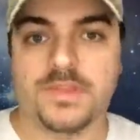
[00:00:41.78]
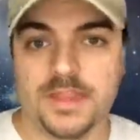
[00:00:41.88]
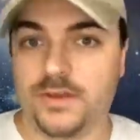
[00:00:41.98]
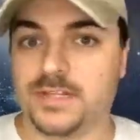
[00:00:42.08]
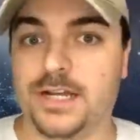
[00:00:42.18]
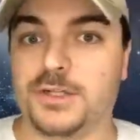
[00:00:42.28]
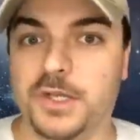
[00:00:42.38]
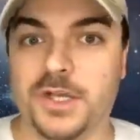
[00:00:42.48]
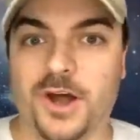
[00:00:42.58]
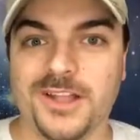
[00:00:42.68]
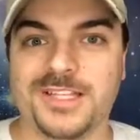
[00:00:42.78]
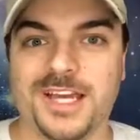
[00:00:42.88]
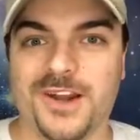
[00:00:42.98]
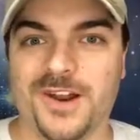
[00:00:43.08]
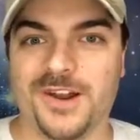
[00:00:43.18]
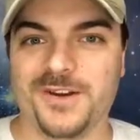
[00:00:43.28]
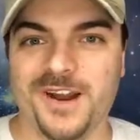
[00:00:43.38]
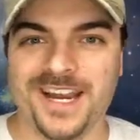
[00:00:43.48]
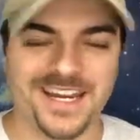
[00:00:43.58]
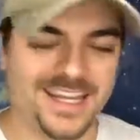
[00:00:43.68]
that there's actually content on it,
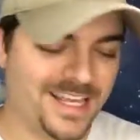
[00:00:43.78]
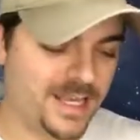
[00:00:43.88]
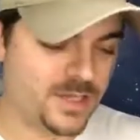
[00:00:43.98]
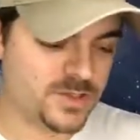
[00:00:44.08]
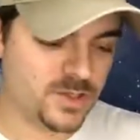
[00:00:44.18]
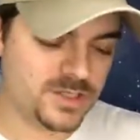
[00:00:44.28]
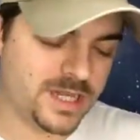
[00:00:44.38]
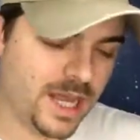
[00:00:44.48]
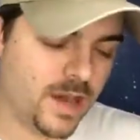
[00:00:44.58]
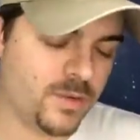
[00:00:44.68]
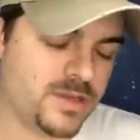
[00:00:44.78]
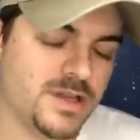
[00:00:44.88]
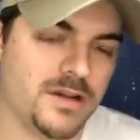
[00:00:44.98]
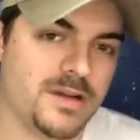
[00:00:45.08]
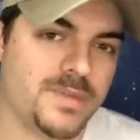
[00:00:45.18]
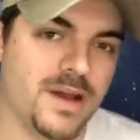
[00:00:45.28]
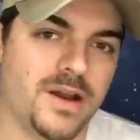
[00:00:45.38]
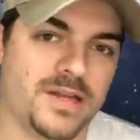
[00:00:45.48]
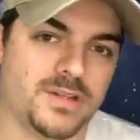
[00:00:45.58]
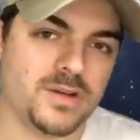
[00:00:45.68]
right? So today I want to talk
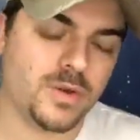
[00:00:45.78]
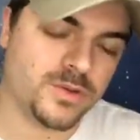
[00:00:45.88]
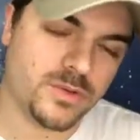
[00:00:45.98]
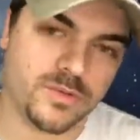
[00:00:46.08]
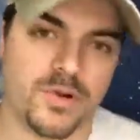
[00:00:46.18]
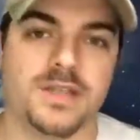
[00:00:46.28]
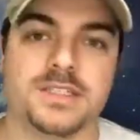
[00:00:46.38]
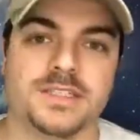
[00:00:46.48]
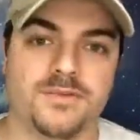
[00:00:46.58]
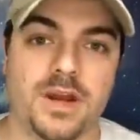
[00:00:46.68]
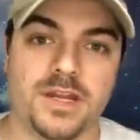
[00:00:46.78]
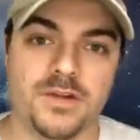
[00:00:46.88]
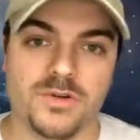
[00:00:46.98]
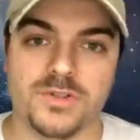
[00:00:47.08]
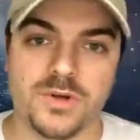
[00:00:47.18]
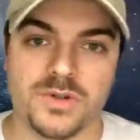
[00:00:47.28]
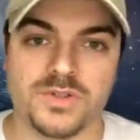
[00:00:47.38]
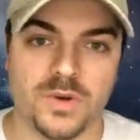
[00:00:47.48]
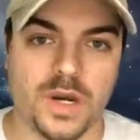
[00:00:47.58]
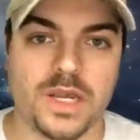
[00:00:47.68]
about, as you're going through the process of writing your own short
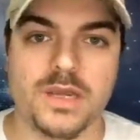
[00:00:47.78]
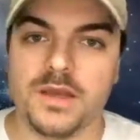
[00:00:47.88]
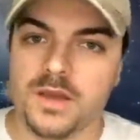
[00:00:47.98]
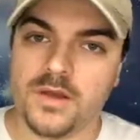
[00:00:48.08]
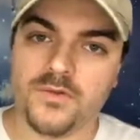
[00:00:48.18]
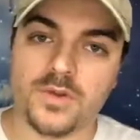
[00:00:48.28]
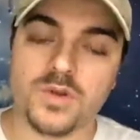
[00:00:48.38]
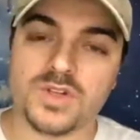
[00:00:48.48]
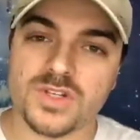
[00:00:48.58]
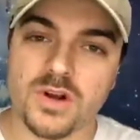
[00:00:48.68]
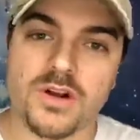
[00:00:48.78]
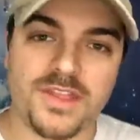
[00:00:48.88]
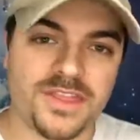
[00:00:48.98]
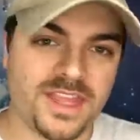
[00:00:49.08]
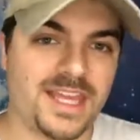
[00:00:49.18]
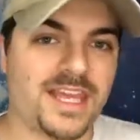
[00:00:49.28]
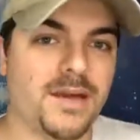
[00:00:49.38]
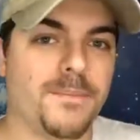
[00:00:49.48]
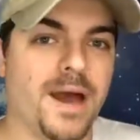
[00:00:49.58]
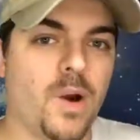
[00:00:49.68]
story, for you to start thinking
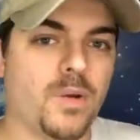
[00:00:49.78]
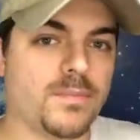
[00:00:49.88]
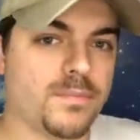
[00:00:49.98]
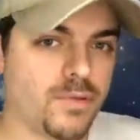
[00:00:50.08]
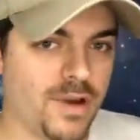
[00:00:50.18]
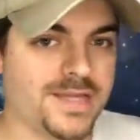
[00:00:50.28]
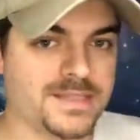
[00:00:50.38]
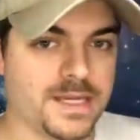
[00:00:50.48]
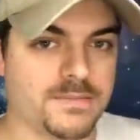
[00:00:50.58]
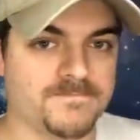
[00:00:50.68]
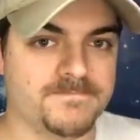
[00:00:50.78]
about pricing.